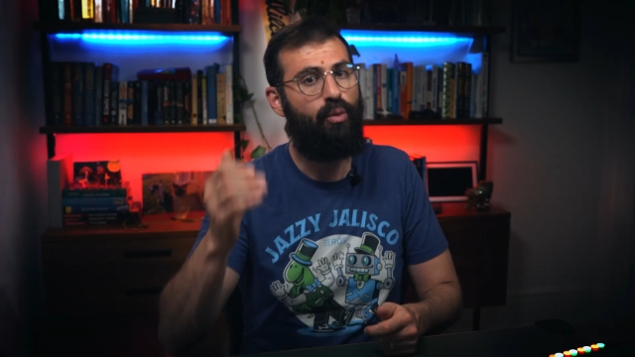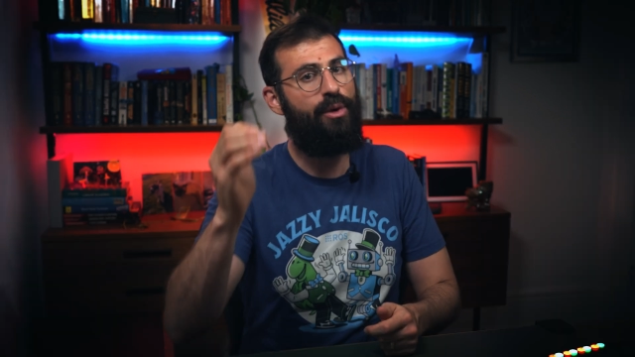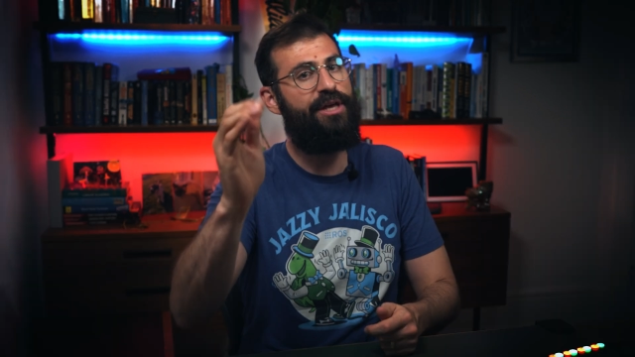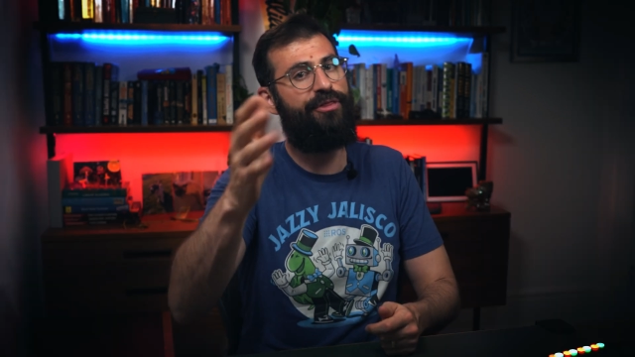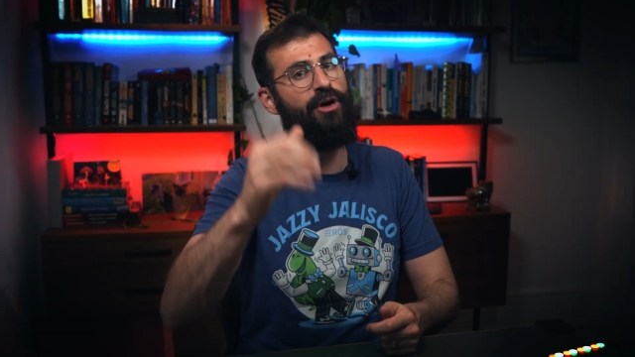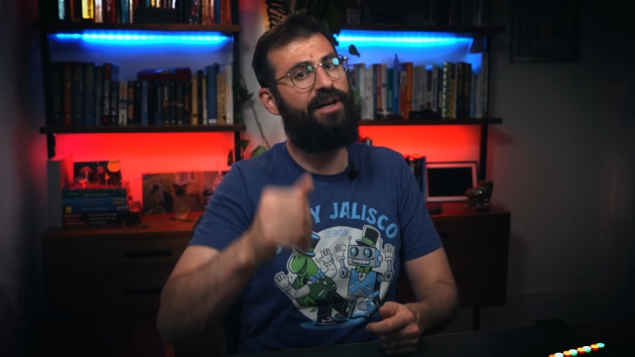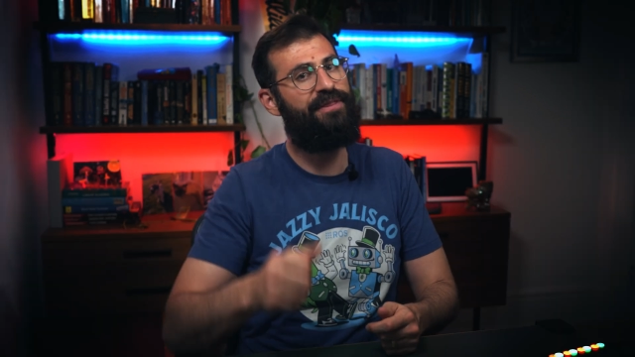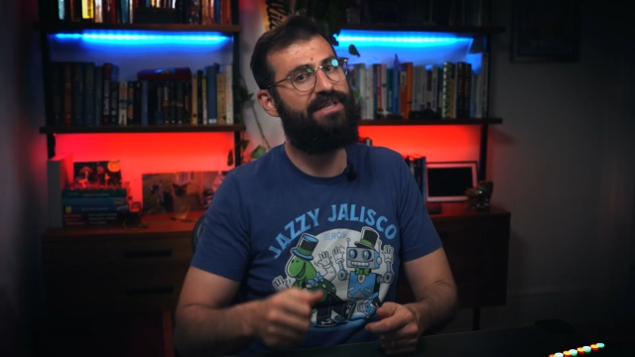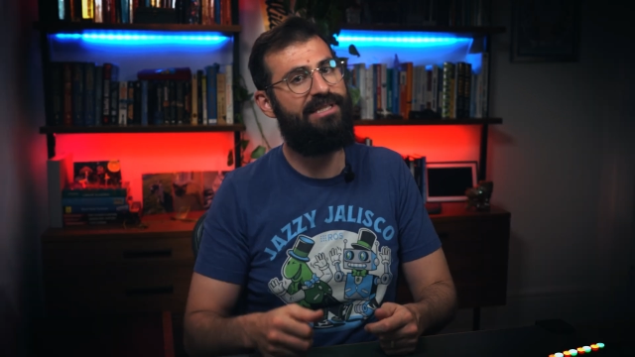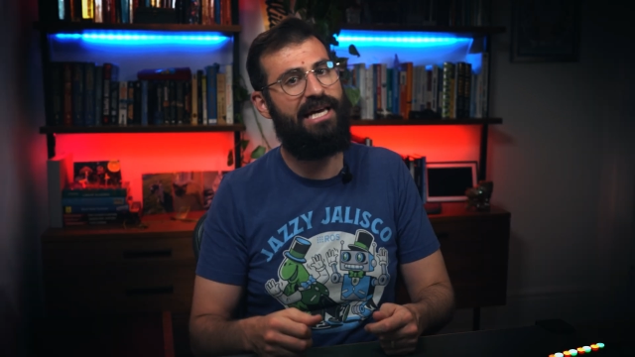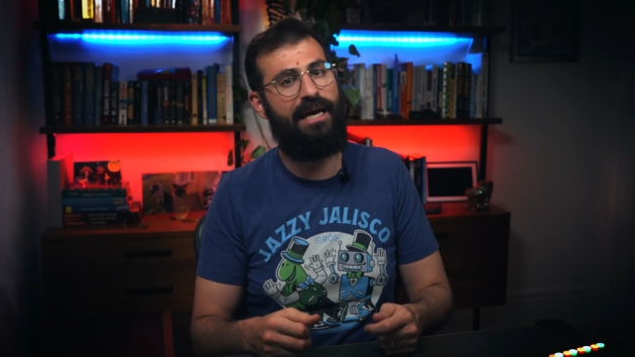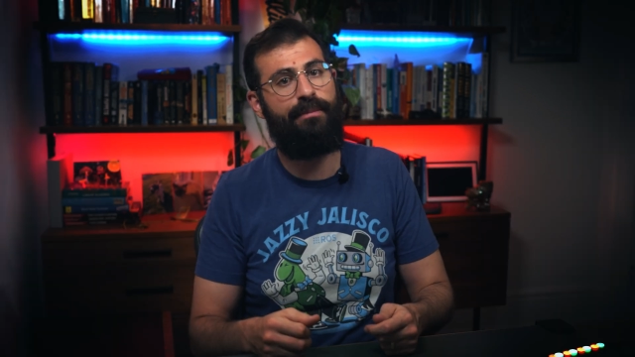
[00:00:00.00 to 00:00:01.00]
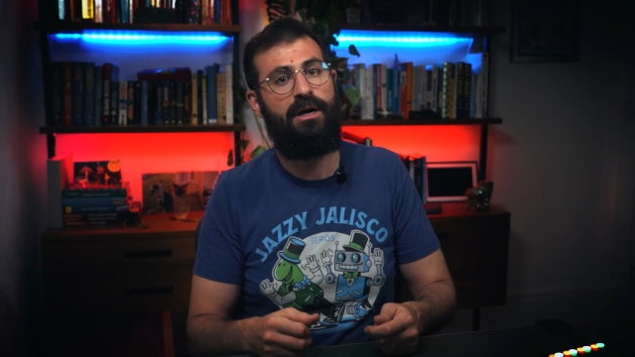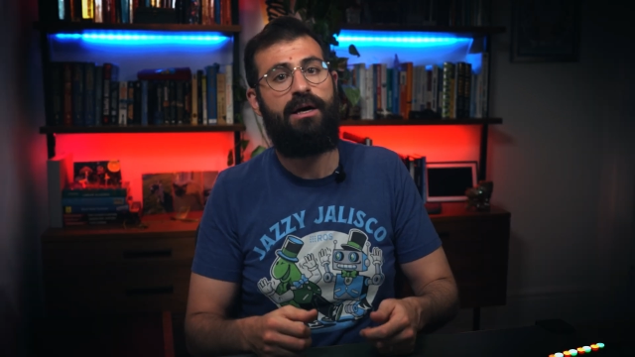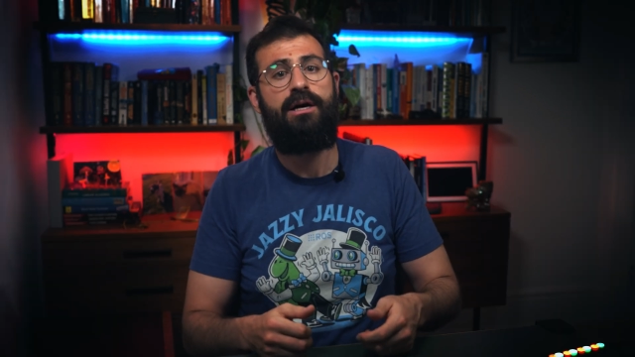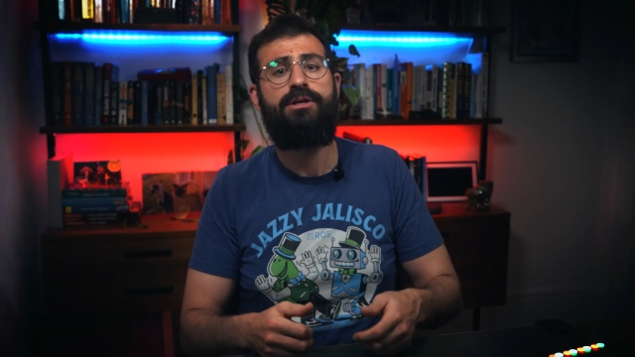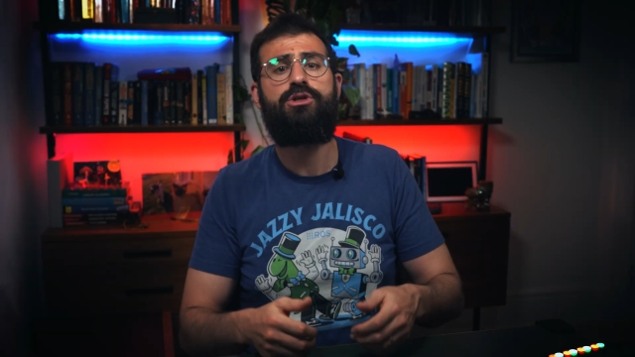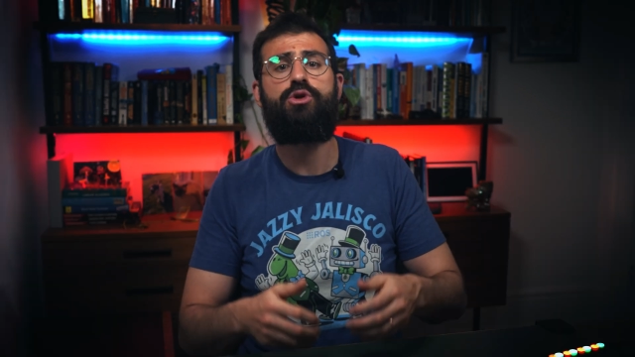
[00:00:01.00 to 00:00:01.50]
We thought the same.
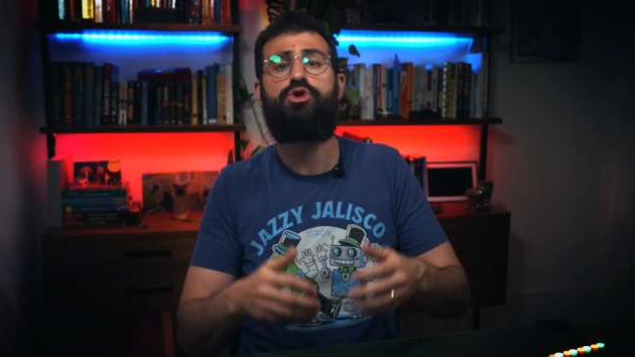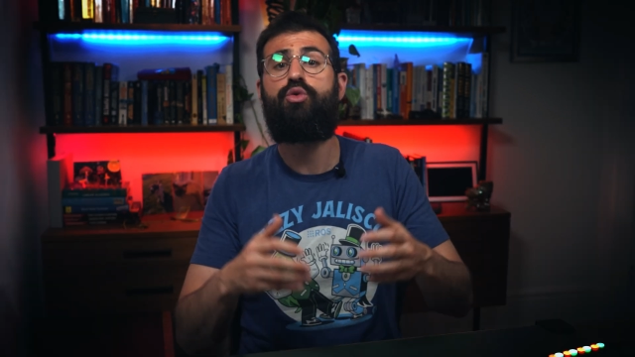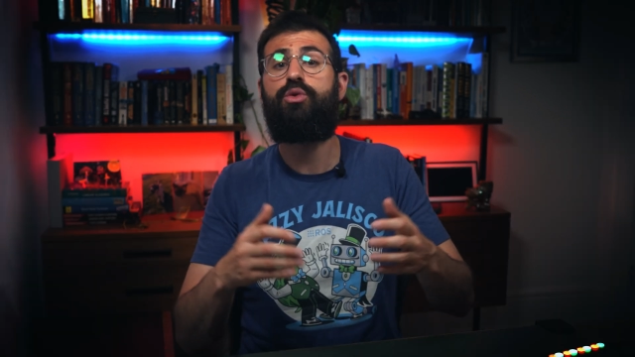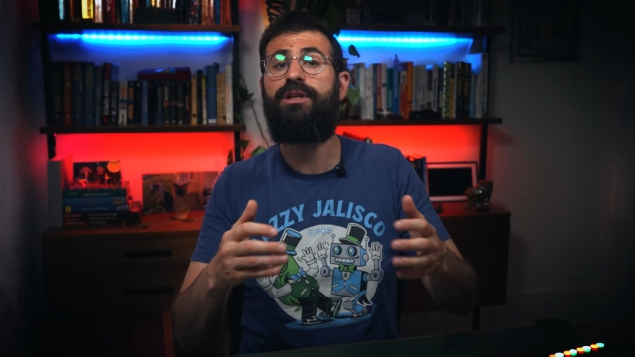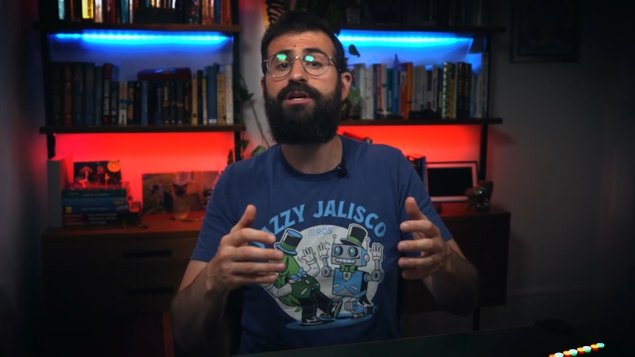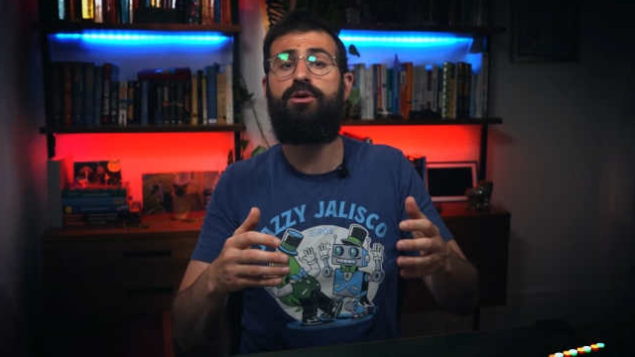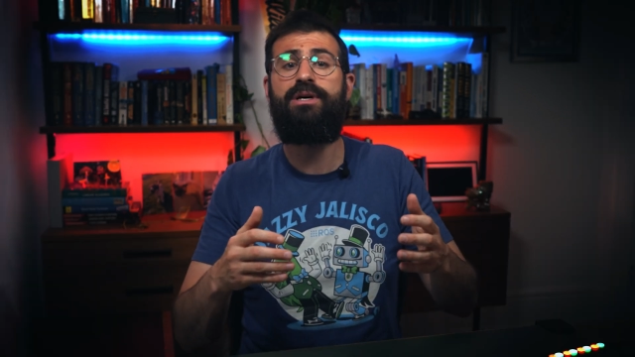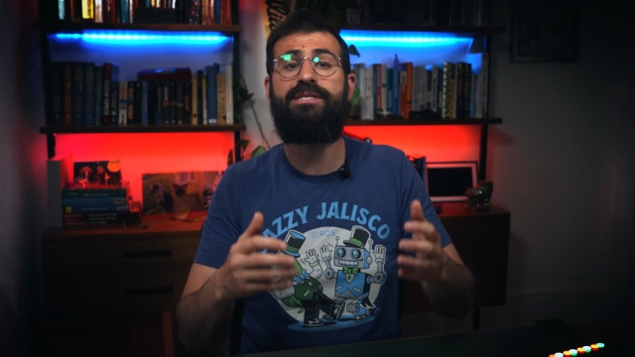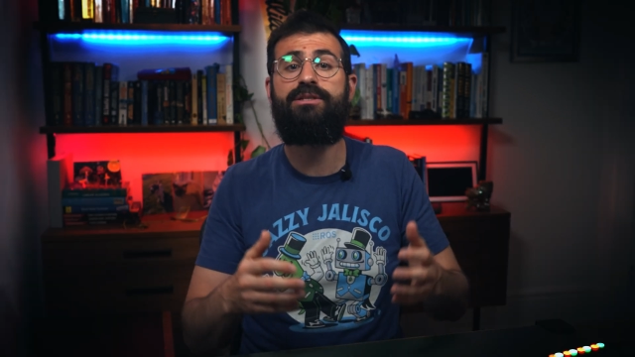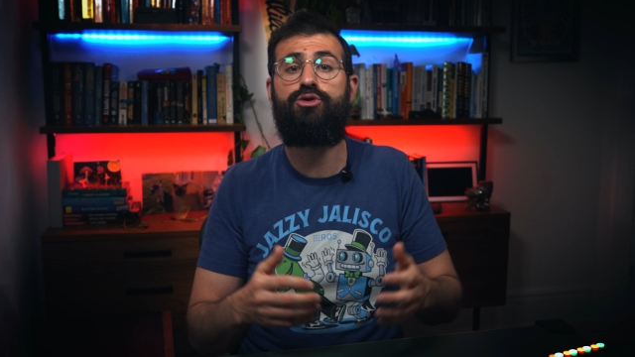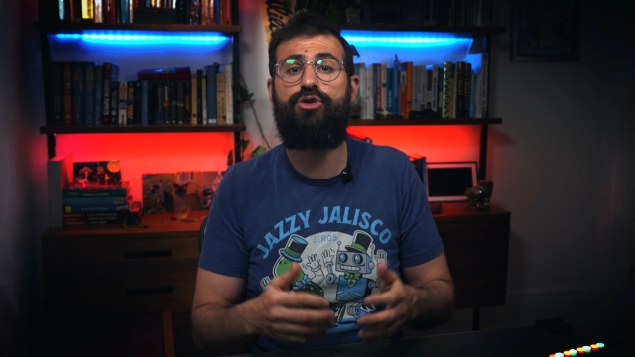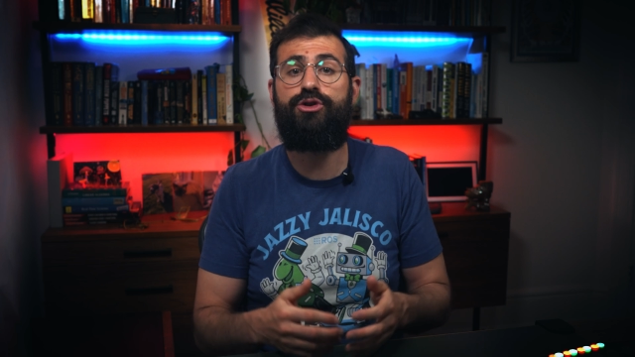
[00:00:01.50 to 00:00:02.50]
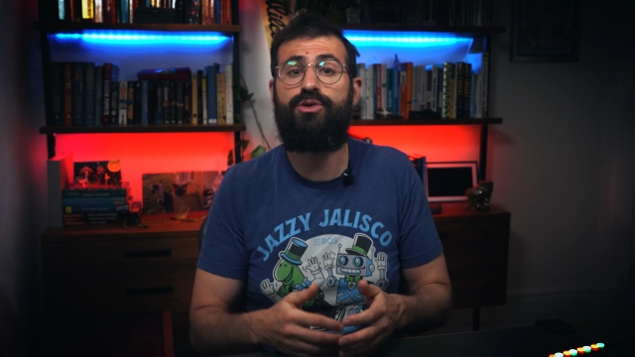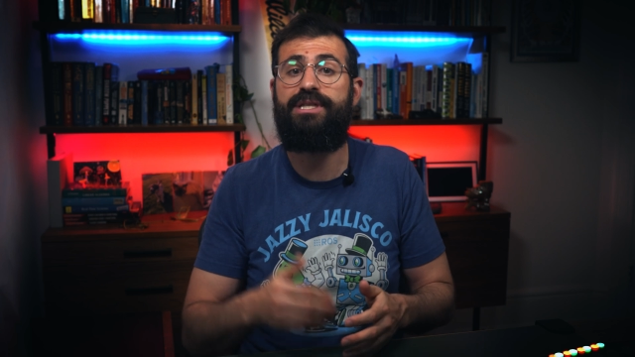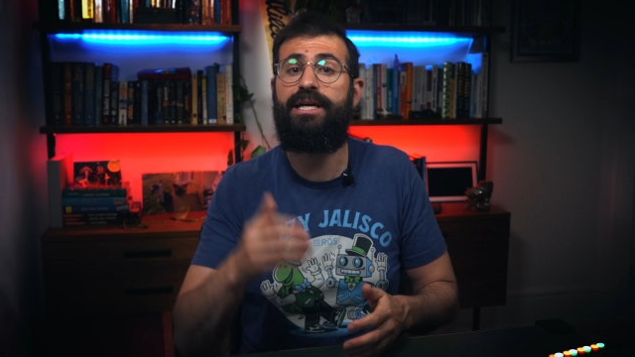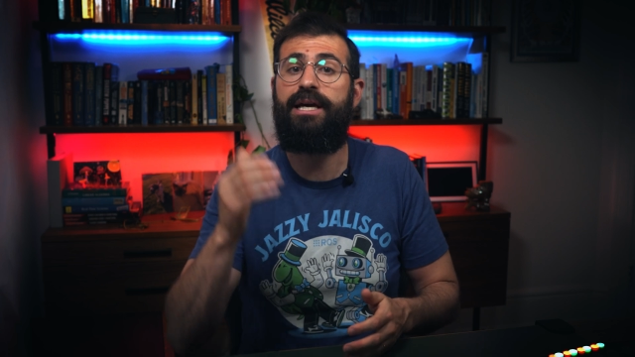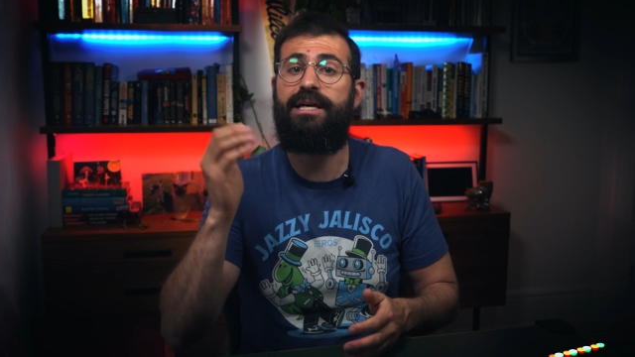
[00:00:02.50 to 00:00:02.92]
So Twilio is introducing